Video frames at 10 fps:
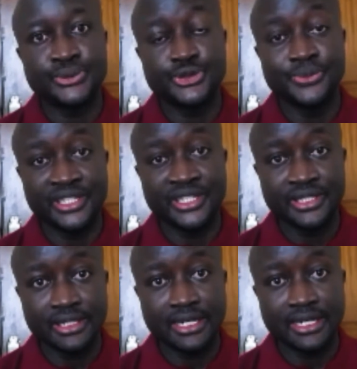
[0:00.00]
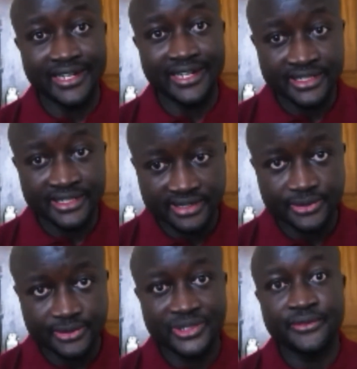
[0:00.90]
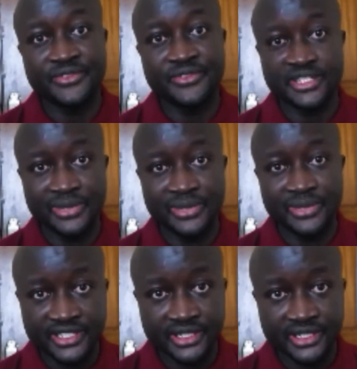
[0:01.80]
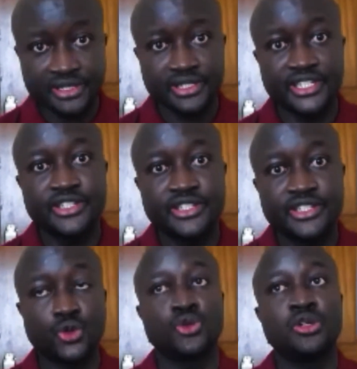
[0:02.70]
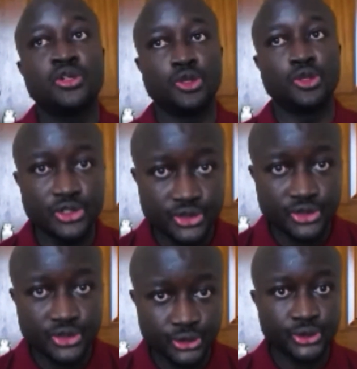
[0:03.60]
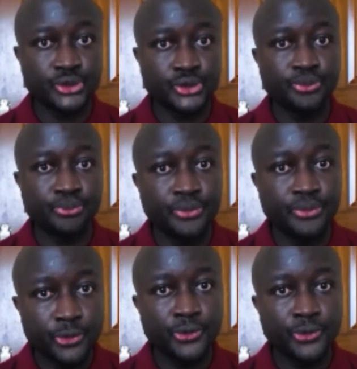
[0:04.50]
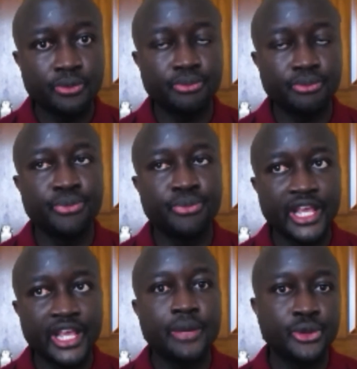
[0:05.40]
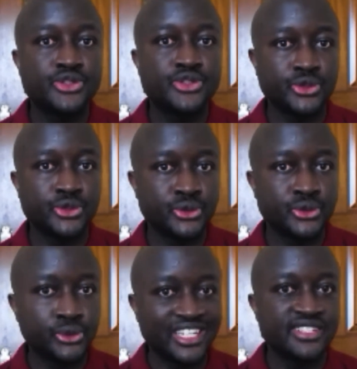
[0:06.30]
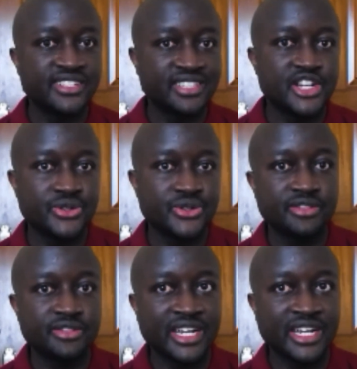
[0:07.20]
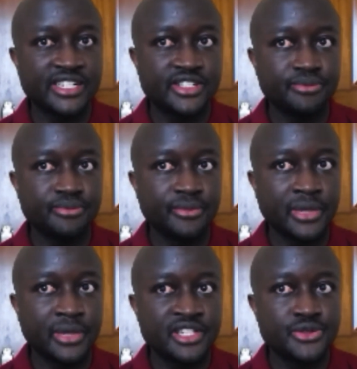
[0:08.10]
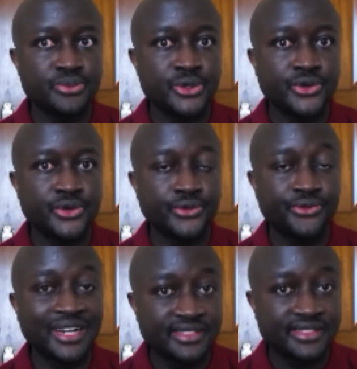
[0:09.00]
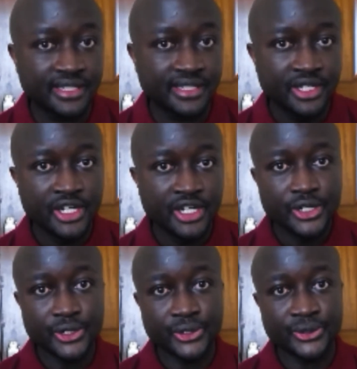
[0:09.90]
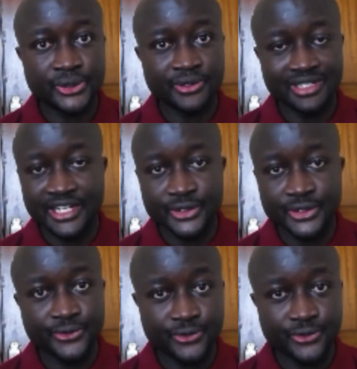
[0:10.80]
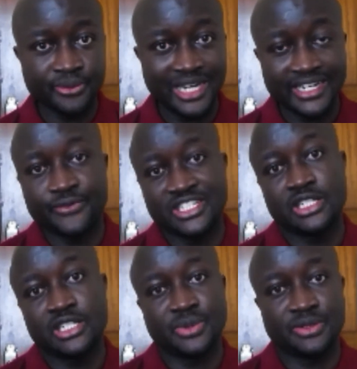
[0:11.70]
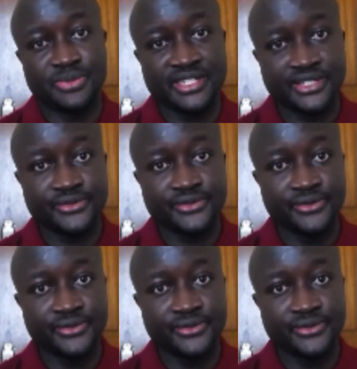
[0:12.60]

to me, at least with the visibility, it could also be able to, the discussion is much more faster. Or I know from an investor perspective,